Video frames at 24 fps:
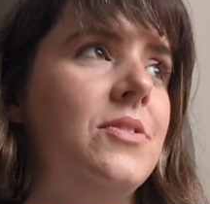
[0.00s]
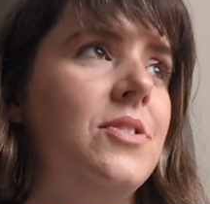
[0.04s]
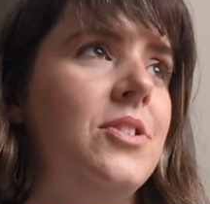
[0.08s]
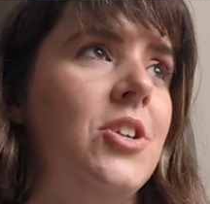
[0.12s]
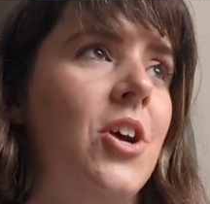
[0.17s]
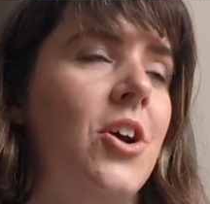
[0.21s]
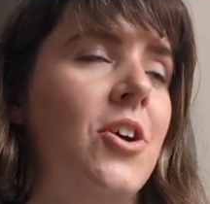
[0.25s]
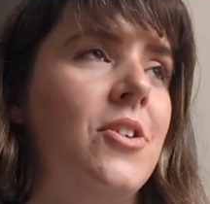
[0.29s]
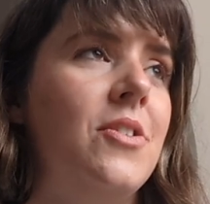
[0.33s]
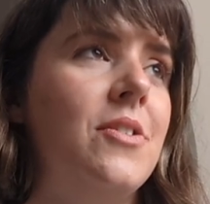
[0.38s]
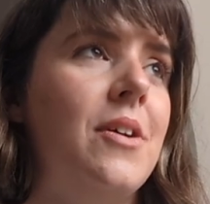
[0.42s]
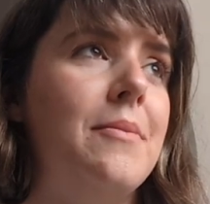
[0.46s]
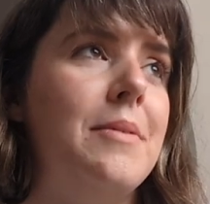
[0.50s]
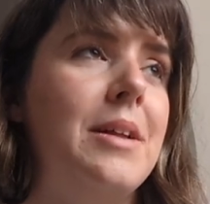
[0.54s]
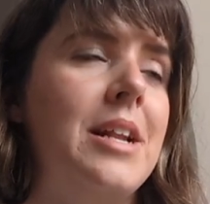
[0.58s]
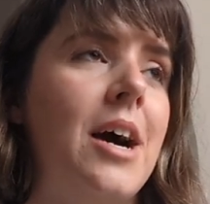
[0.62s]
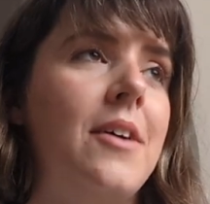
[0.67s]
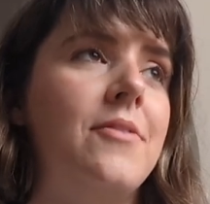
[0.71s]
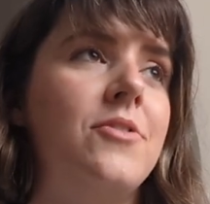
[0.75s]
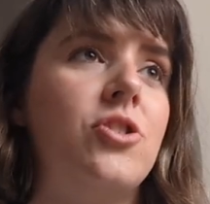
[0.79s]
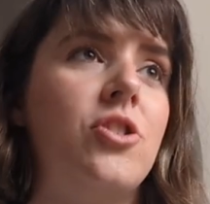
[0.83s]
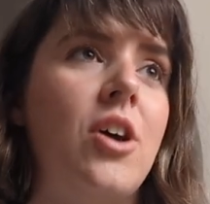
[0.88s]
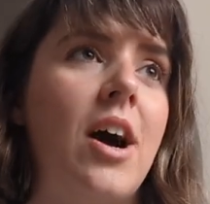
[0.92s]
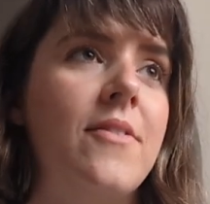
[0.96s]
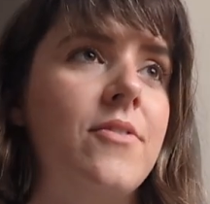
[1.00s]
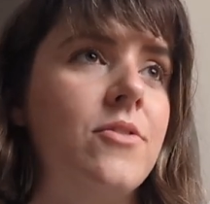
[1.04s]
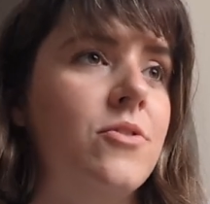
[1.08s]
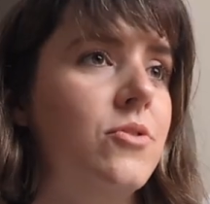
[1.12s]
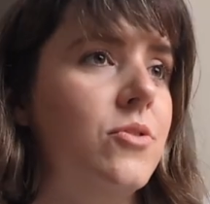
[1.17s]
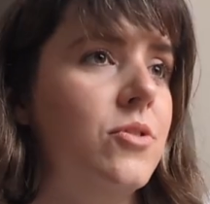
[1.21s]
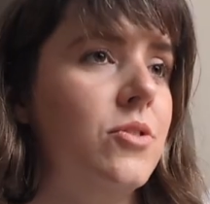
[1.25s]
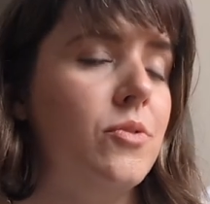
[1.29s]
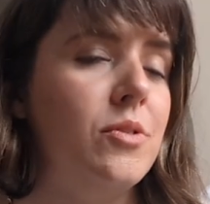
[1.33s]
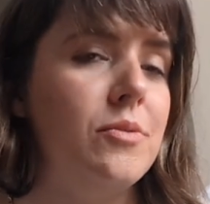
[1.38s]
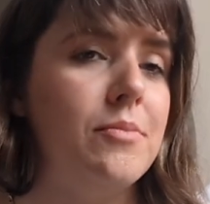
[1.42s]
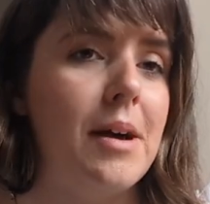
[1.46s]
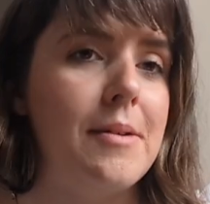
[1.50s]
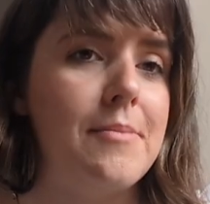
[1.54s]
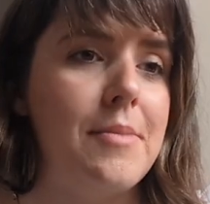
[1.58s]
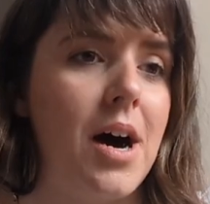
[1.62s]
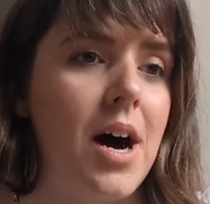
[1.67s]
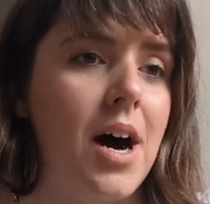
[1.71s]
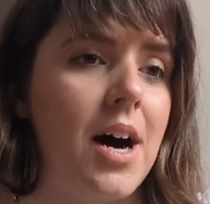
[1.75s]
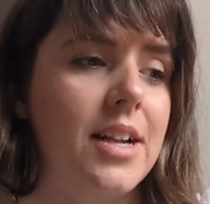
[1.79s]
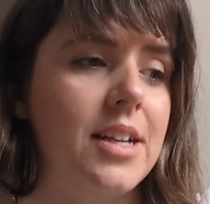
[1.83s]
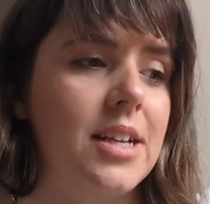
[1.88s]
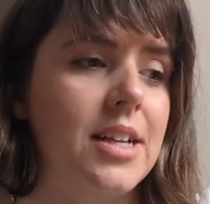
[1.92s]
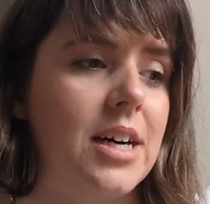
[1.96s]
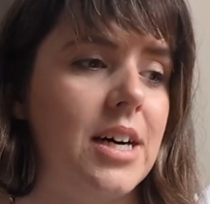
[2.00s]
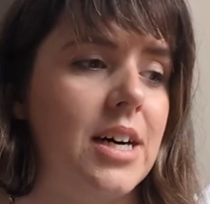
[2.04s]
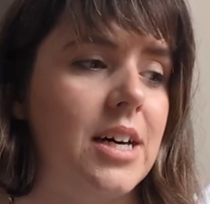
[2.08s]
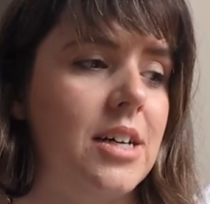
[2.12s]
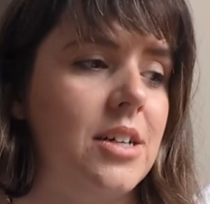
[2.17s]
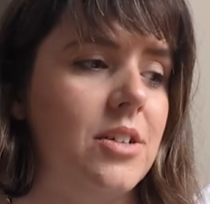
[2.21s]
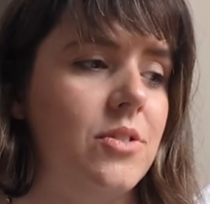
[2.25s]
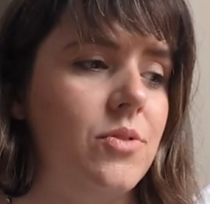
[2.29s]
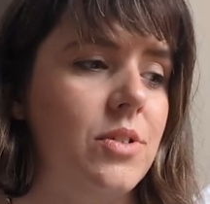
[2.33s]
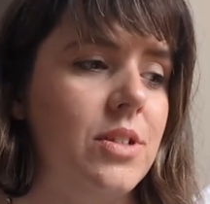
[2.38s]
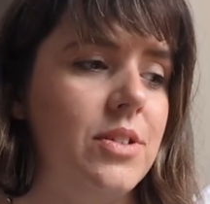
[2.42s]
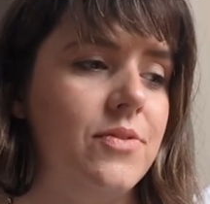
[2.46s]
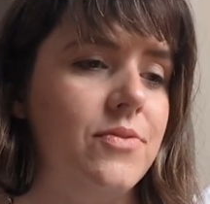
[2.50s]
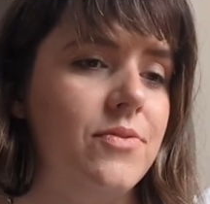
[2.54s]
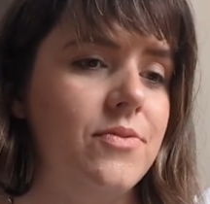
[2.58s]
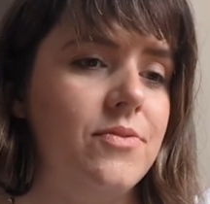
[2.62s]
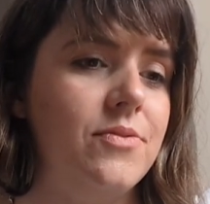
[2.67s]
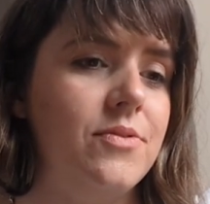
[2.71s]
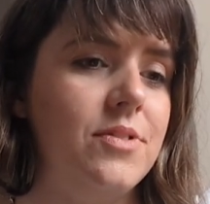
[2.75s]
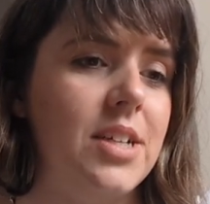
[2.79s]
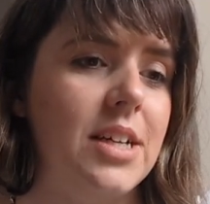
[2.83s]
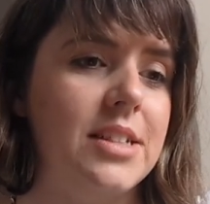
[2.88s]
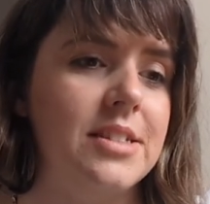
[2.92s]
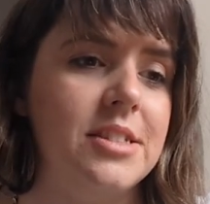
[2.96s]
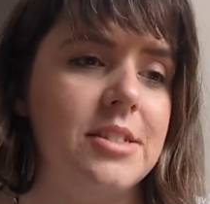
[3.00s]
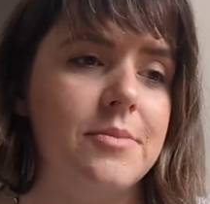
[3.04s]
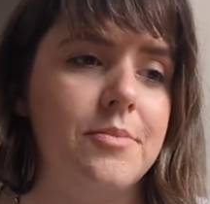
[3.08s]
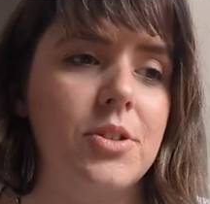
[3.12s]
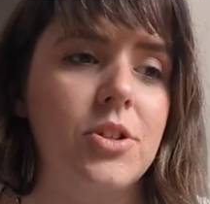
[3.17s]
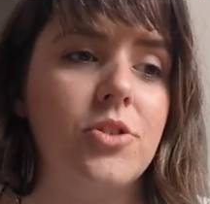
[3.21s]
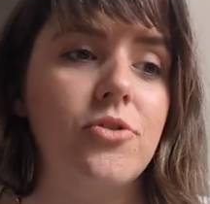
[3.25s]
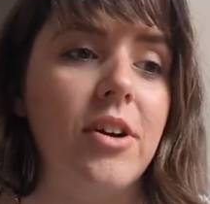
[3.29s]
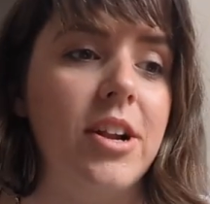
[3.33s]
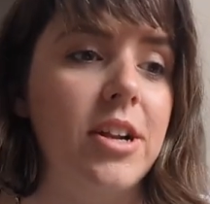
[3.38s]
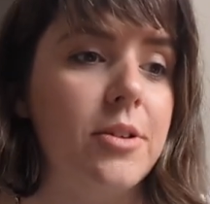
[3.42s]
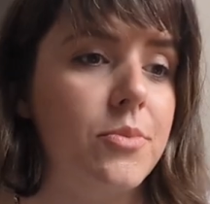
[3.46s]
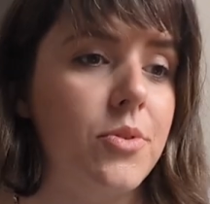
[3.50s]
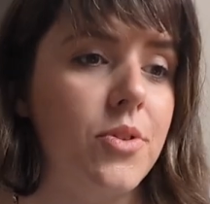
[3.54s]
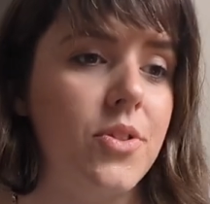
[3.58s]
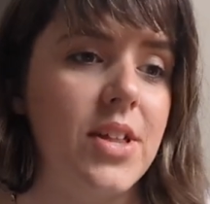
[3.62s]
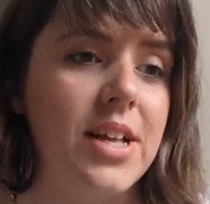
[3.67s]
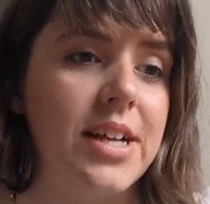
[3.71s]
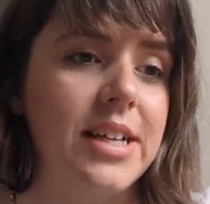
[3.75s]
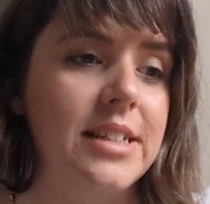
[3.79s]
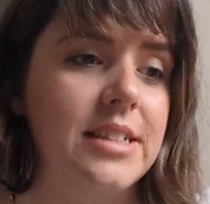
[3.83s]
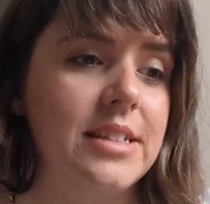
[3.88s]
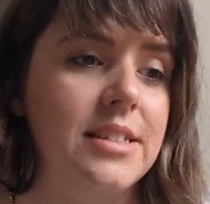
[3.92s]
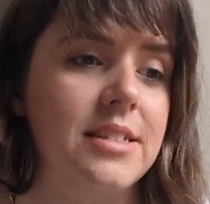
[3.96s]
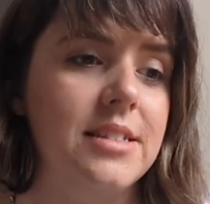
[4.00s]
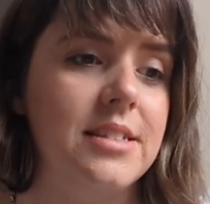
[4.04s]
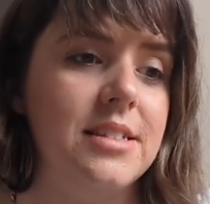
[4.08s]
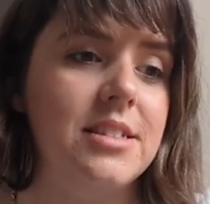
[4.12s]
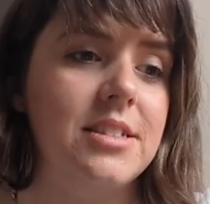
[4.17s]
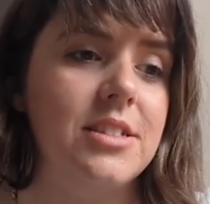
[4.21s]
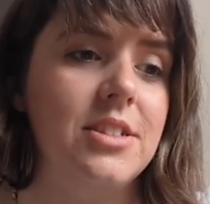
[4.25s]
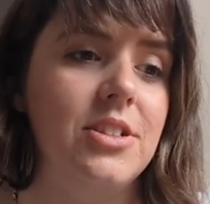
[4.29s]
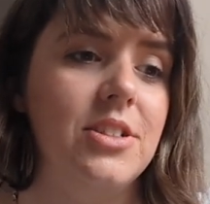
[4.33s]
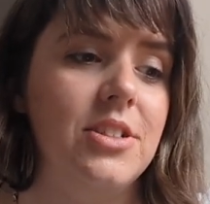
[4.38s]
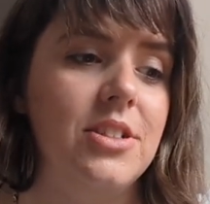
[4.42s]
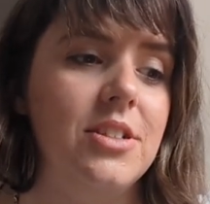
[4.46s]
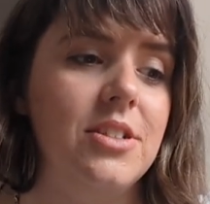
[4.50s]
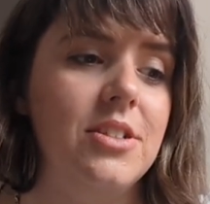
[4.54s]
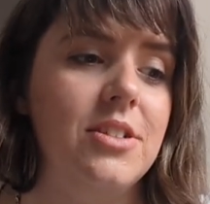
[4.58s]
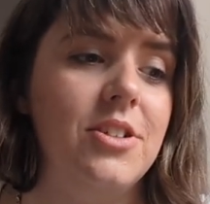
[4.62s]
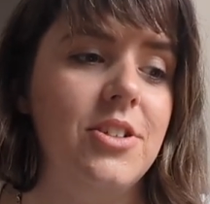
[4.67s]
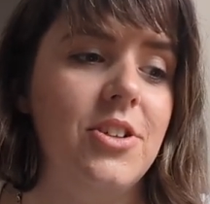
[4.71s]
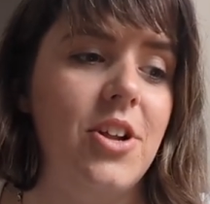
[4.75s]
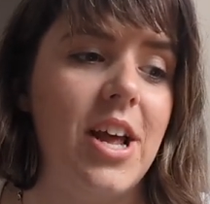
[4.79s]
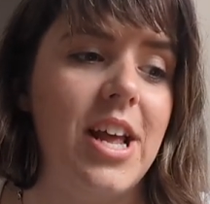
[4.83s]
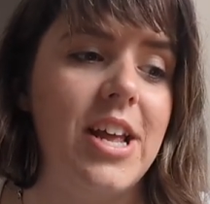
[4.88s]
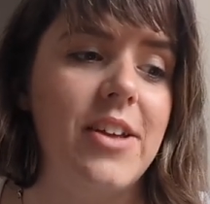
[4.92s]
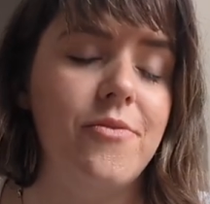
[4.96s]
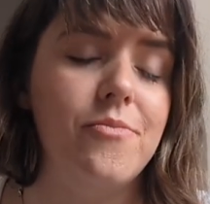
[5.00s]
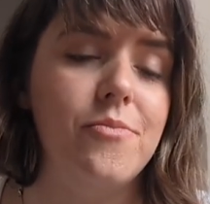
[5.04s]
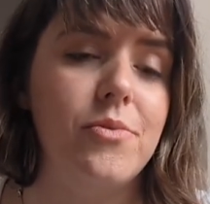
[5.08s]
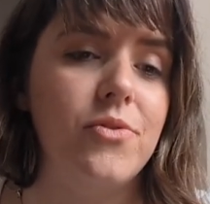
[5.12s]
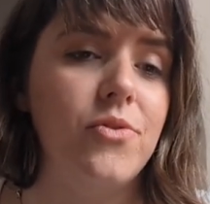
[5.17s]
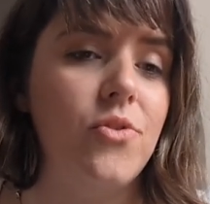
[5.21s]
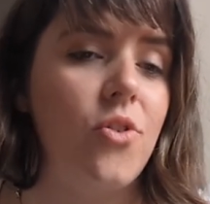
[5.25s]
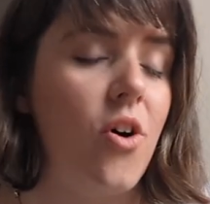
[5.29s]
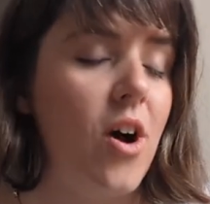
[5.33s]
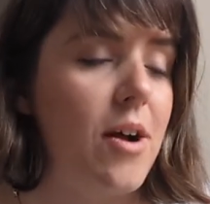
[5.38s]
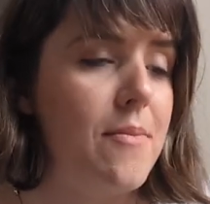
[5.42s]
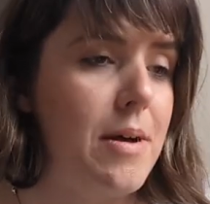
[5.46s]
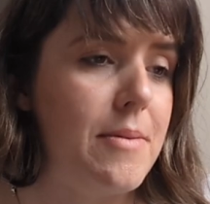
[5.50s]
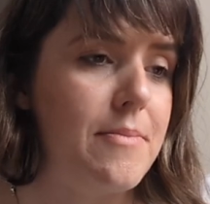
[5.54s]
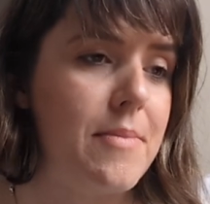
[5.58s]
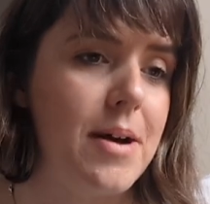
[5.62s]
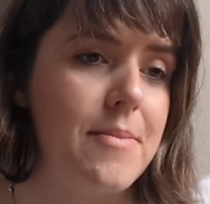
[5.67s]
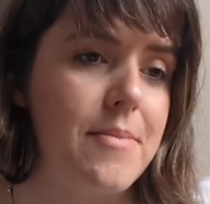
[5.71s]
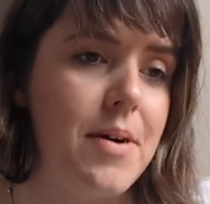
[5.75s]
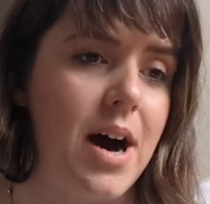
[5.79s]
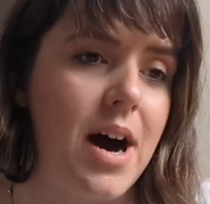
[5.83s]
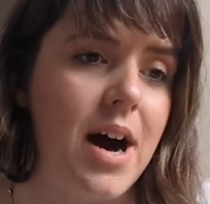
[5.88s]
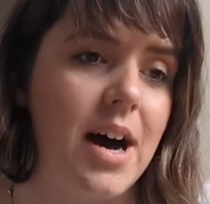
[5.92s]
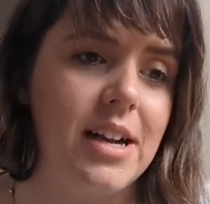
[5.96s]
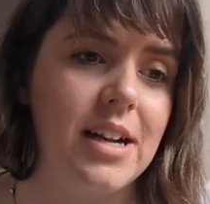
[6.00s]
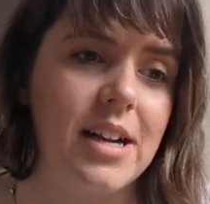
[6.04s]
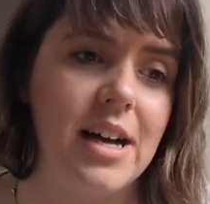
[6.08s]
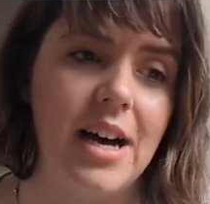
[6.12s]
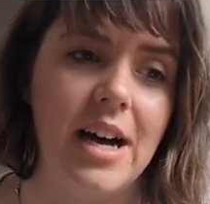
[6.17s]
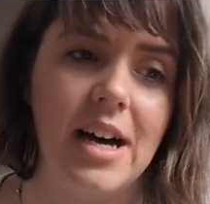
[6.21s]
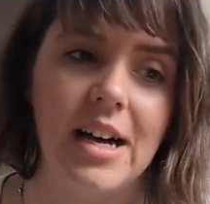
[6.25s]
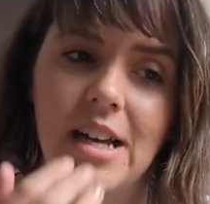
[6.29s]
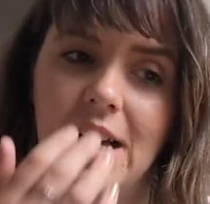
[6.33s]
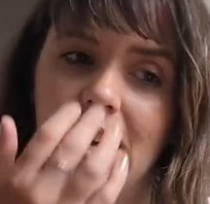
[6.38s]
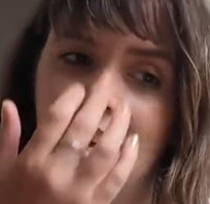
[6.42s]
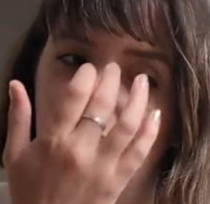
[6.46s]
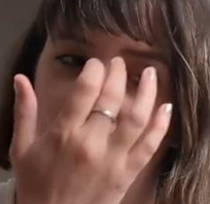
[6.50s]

you know, I mean, I've traveled with my partner, we've done some incredible things, you know, even before I met my partner.